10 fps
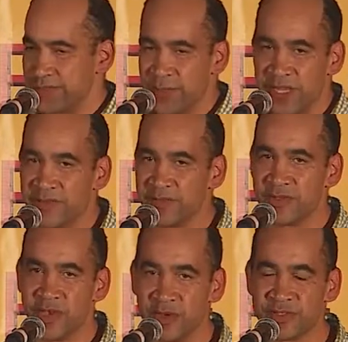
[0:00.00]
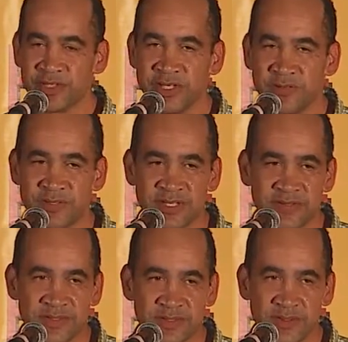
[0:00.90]
many of you know, she had received
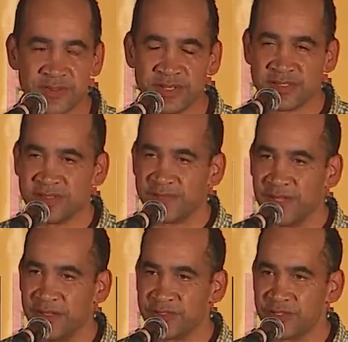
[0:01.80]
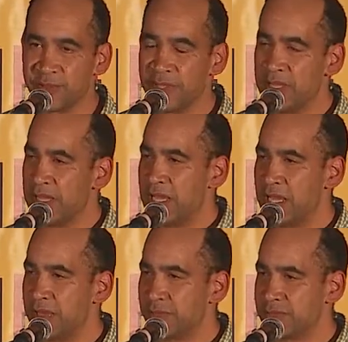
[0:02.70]
a Soros Justice Fellowship
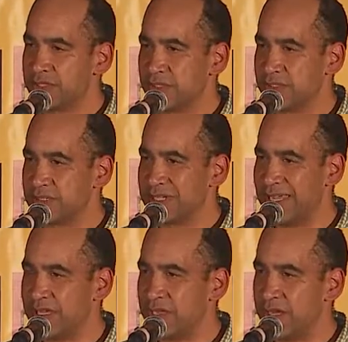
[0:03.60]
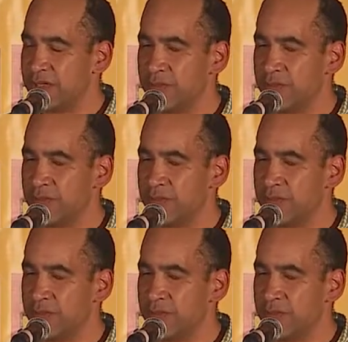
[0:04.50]
to take on